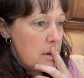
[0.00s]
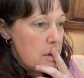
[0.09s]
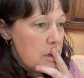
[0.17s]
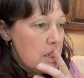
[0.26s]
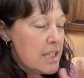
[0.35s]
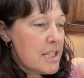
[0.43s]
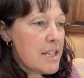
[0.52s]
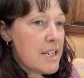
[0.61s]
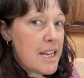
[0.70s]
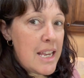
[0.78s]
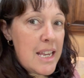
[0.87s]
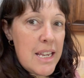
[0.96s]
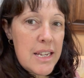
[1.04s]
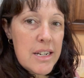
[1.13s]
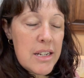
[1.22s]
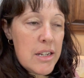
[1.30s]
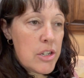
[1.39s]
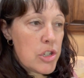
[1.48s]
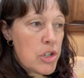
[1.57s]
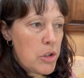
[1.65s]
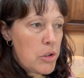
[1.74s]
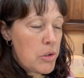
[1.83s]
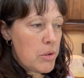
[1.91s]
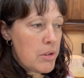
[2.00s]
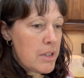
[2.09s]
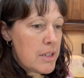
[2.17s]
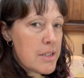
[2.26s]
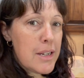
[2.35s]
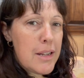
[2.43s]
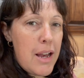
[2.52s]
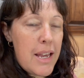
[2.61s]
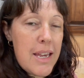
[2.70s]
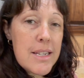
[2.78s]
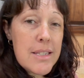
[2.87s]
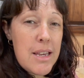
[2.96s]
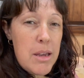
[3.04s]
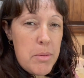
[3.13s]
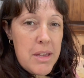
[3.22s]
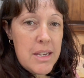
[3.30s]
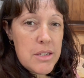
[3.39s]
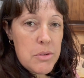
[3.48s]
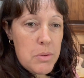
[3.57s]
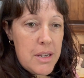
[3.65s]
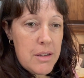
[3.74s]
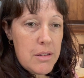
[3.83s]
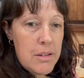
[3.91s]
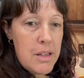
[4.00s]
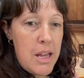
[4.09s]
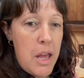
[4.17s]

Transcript: just the need to I guess keep things real,